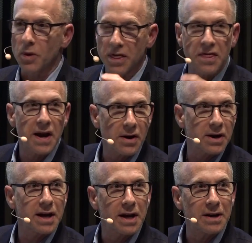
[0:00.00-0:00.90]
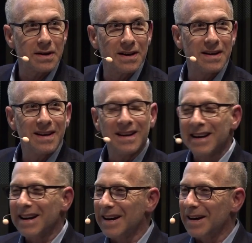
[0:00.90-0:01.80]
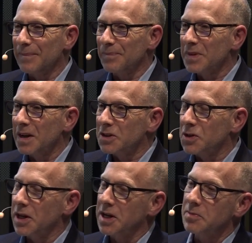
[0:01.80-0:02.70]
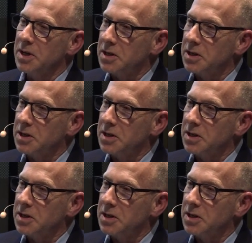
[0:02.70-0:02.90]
with their kid. Um, so they can be